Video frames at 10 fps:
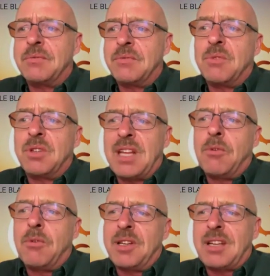when
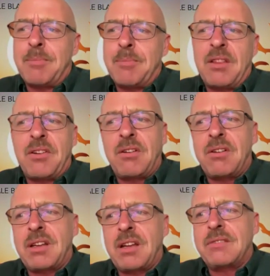that woman came out of the
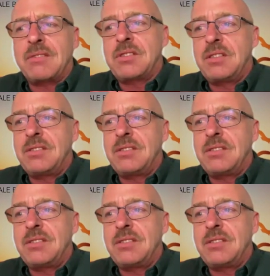hurricane,